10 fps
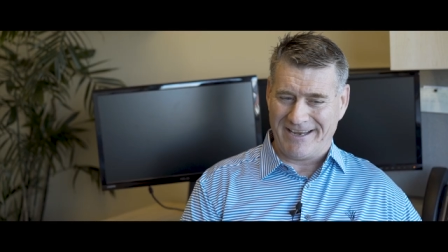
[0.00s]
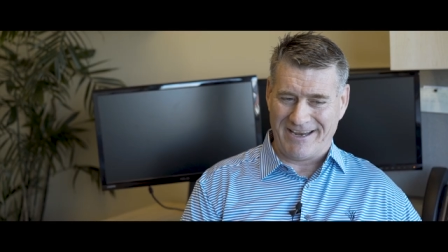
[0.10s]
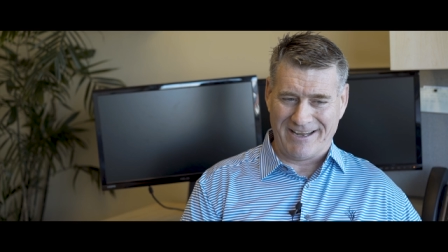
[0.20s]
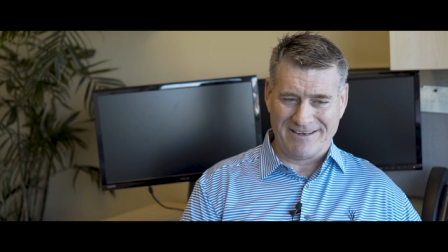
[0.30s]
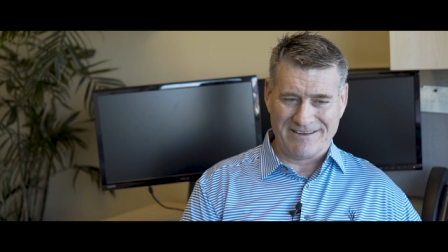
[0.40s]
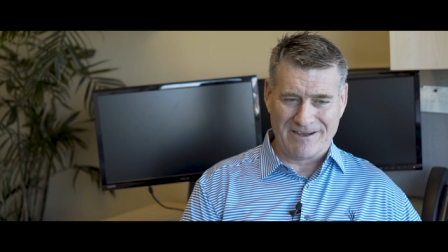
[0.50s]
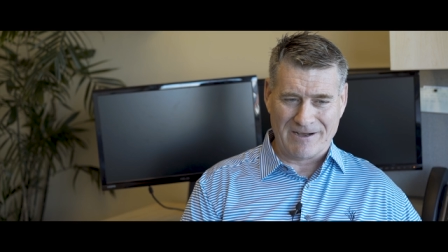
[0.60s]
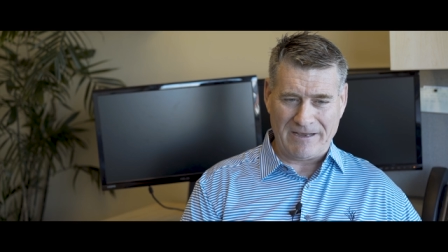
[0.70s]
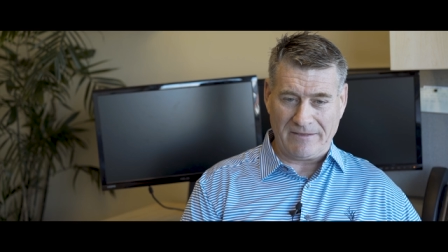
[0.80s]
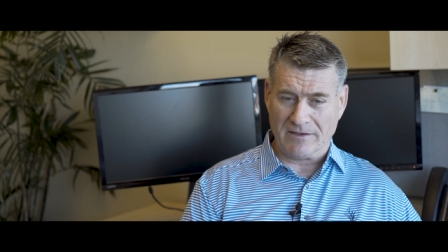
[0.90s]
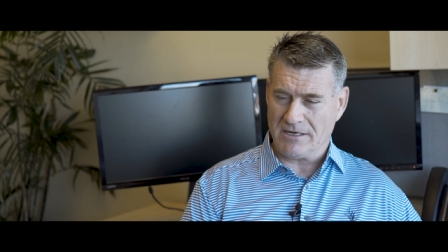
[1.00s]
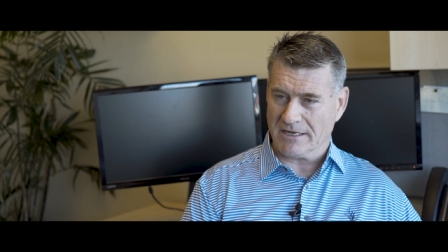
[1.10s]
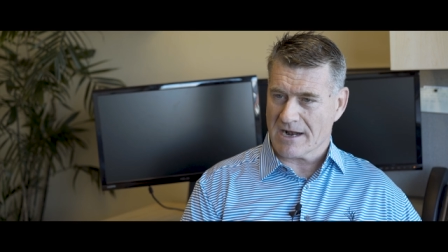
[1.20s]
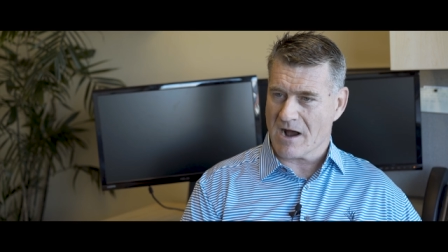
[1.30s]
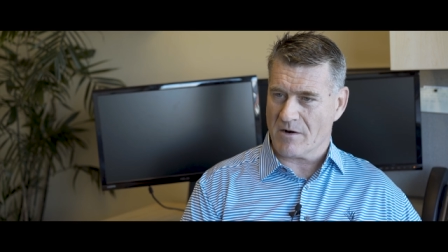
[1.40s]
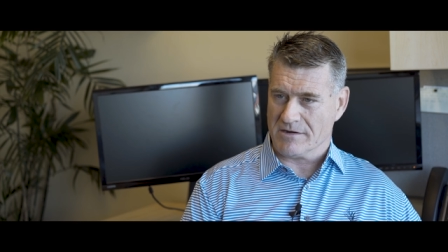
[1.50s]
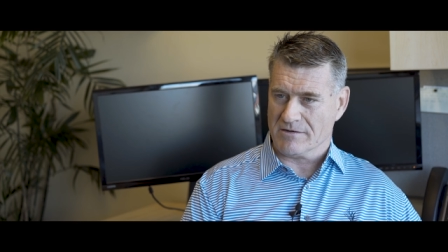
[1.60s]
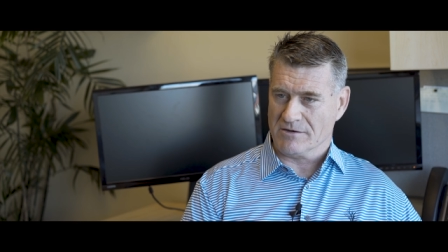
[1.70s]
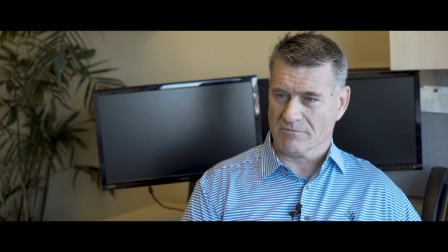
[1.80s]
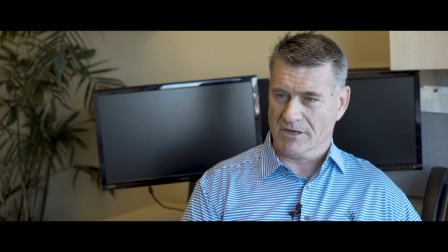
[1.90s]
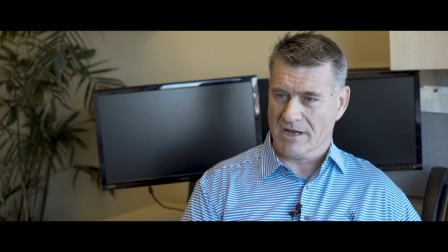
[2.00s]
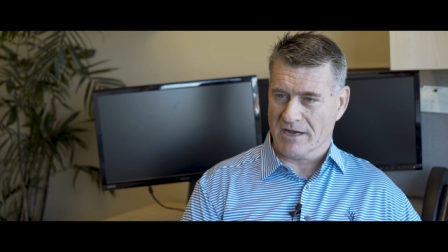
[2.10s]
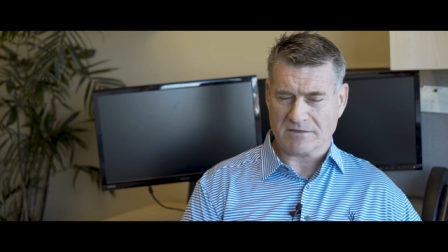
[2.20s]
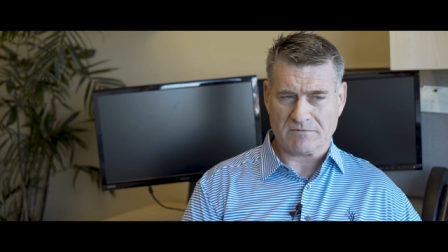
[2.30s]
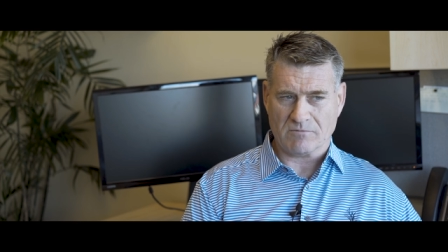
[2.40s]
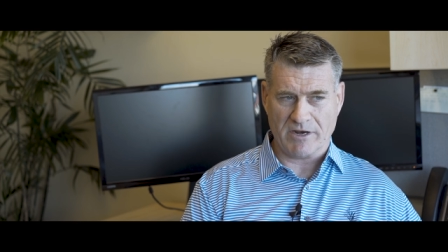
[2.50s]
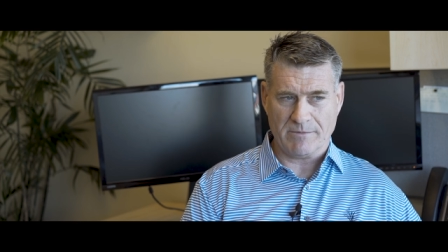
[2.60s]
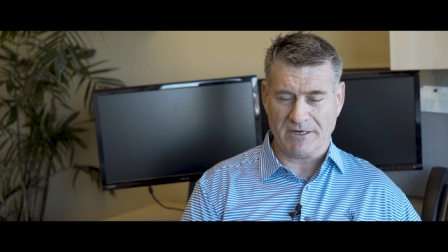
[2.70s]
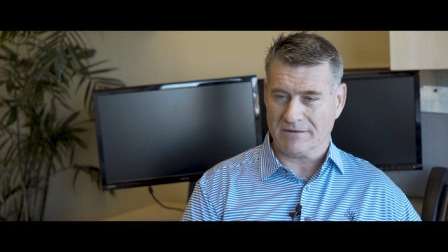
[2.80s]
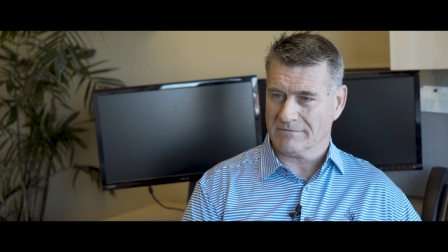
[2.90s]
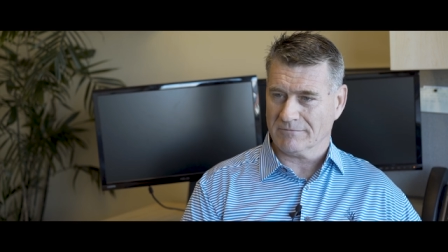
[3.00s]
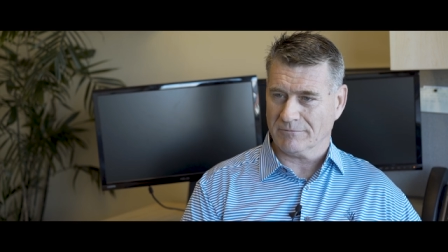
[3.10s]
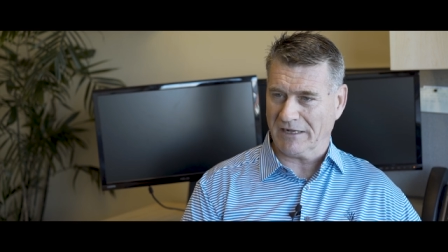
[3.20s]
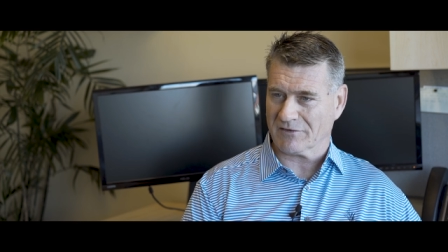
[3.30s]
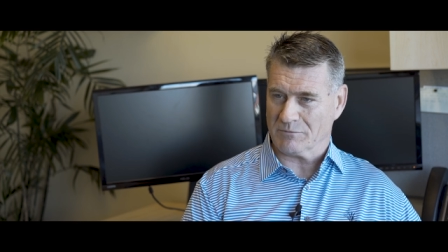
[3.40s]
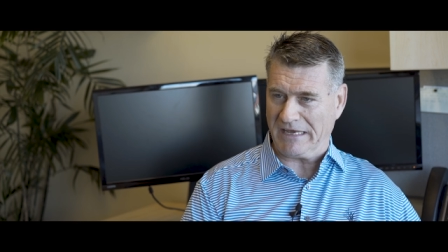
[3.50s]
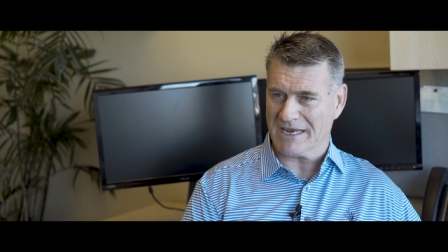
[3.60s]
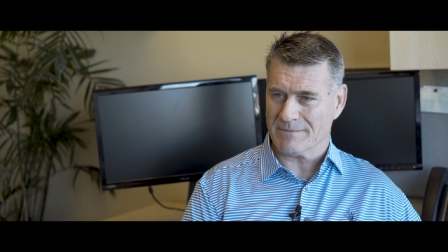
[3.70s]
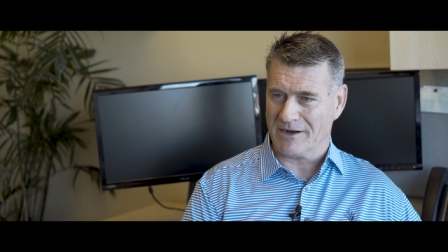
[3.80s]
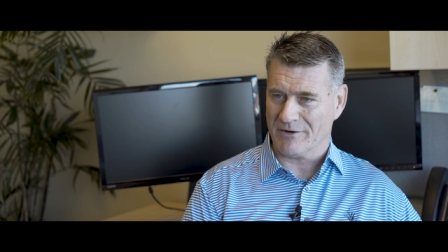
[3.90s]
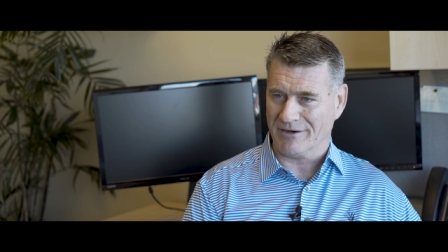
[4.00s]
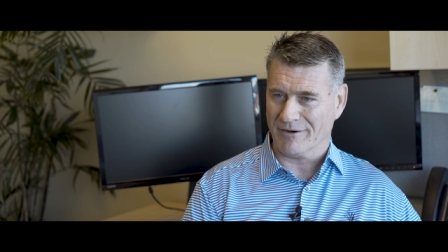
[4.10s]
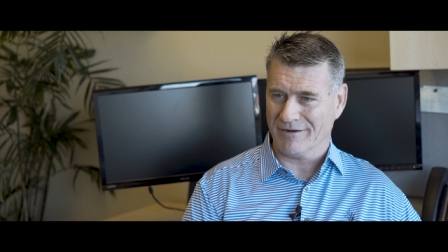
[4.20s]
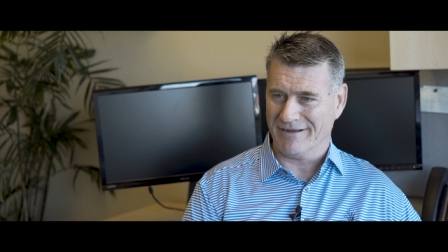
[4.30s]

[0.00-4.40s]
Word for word: And, uh, and then you get out here and you realize, wait a minute, we got some game out here.